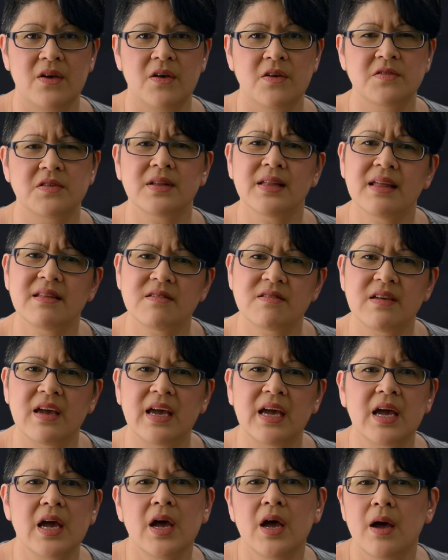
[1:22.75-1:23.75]
So let's
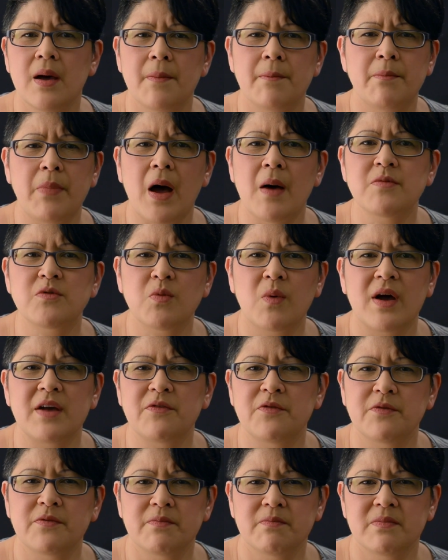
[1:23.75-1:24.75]
take Bob's
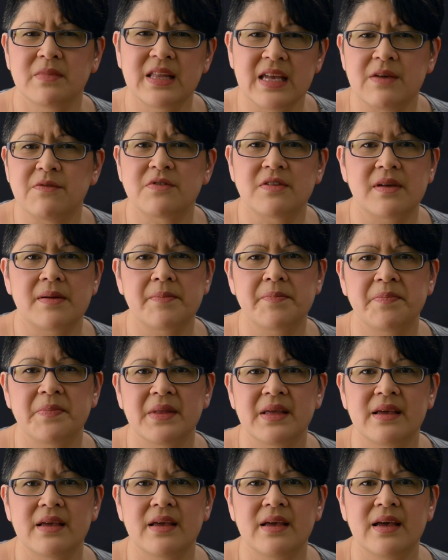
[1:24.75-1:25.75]
wife leaves him.
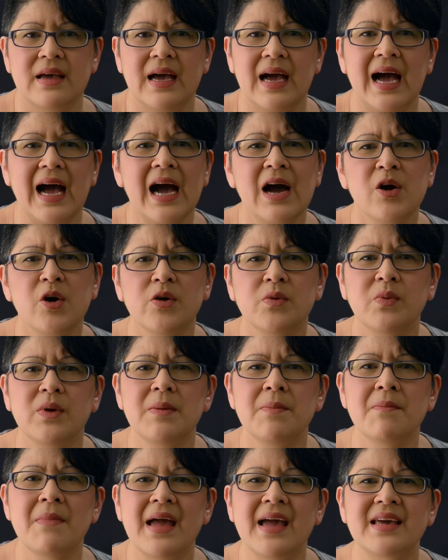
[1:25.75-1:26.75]
How could
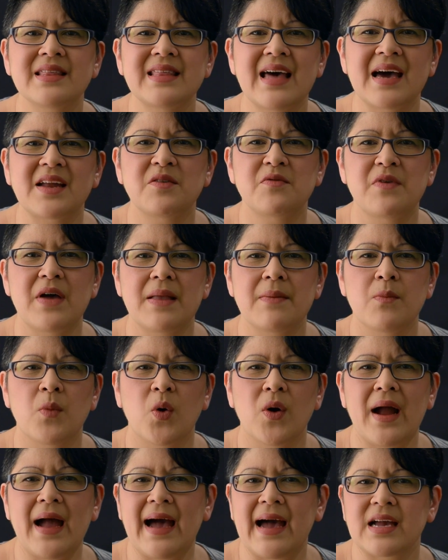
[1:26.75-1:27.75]
we make that event
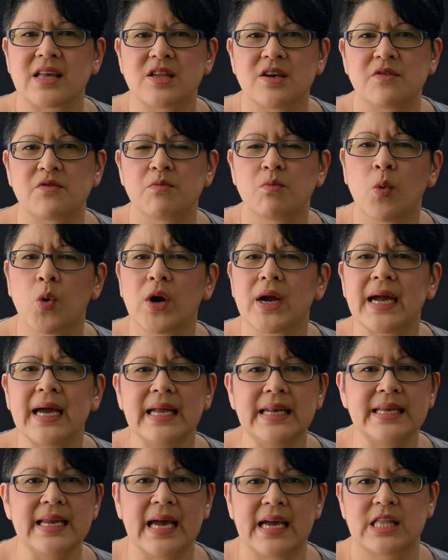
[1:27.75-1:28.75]
more active, more
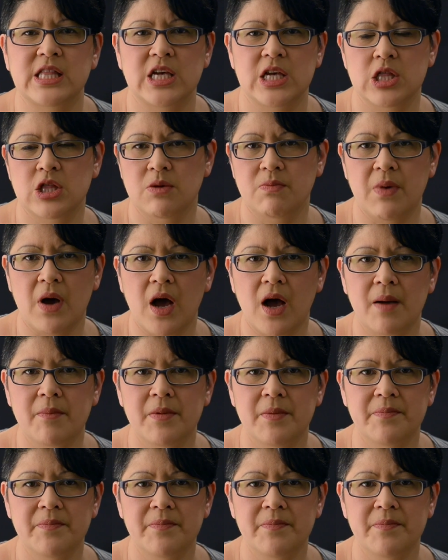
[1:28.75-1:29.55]
connected to Bob?